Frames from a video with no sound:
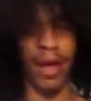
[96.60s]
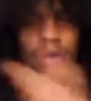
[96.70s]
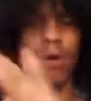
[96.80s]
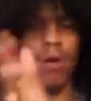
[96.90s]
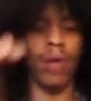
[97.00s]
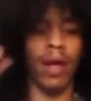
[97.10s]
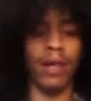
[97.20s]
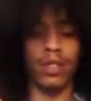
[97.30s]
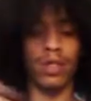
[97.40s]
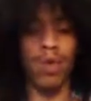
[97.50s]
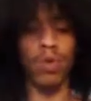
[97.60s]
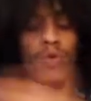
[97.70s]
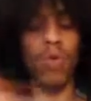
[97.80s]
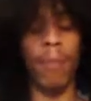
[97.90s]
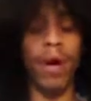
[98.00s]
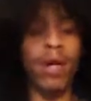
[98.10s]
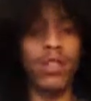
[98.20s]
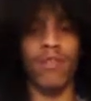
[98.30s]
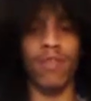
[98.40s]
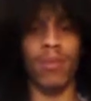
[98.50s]
arrow, like just going through a
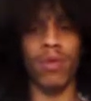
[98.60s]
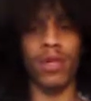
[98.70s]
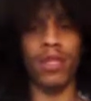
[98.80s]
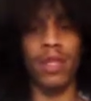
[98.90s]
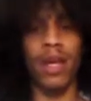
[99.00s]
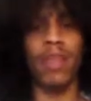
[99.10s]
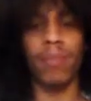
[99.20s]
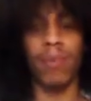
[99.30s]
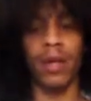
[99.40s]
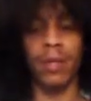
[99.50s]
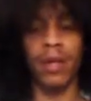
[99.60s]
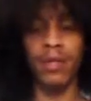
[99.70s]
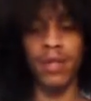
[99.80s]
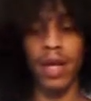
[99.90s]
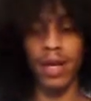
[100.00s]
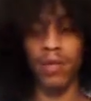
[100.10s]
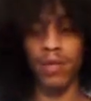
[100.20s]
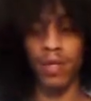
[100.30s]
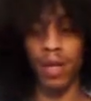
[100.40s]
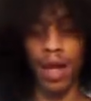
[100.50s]
bunch of them with his death beam. It was like it
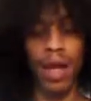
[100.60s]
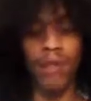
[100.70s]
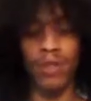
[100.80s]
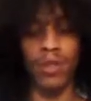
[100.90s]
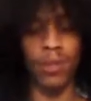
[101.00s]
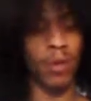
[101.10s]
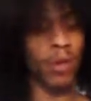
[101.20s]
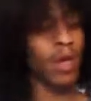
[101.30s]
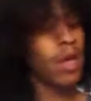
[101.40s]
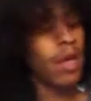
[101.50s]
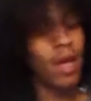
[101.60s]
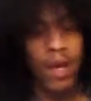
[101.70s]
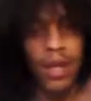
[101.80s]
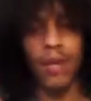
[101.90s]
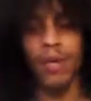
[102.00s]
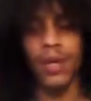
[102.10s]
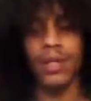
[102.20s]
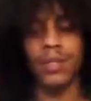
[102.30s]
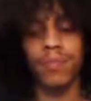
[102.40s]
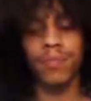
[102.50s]
was alive or something.
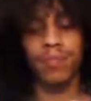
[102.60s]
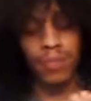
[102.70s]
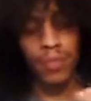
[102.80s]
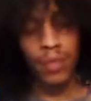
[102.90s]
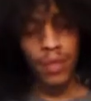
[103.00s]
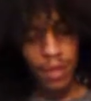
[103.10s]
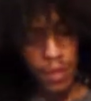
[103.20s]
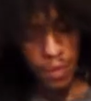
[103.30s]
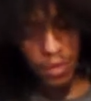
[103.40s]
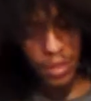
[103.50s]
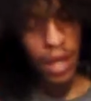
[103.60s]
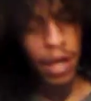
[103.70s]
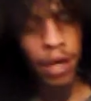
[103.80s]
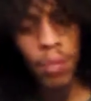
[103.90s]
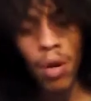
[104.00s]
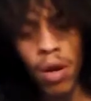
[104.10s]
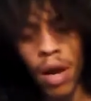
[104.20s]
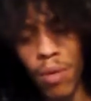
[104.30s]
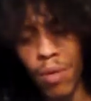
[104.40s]
Anyways, he was taking them all